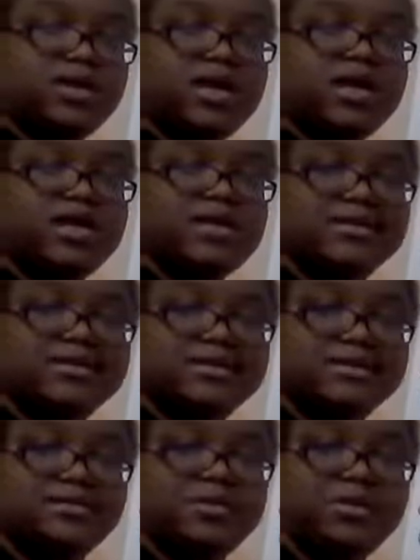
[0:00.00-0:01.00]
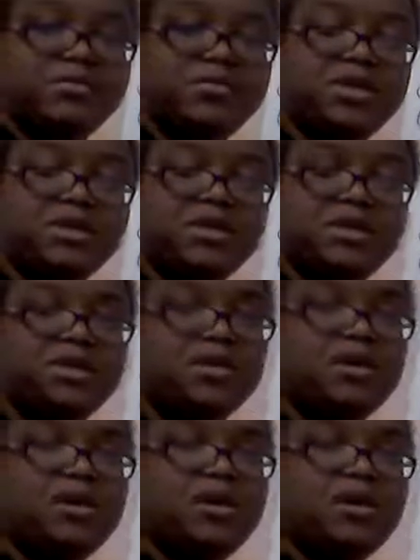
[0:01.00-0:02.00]
Again, this is Mimi.
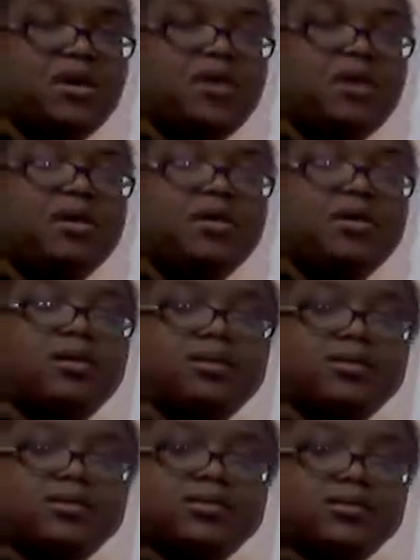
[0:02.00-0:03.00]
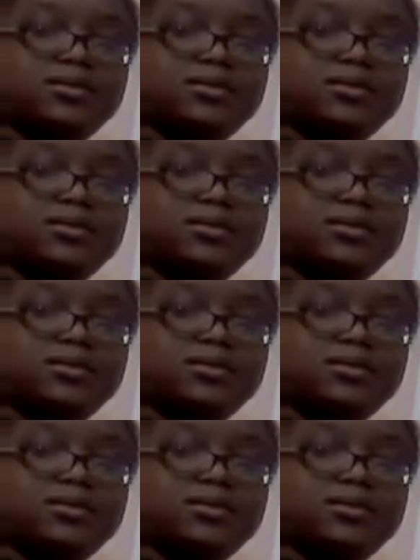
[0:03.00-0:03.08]
Uh,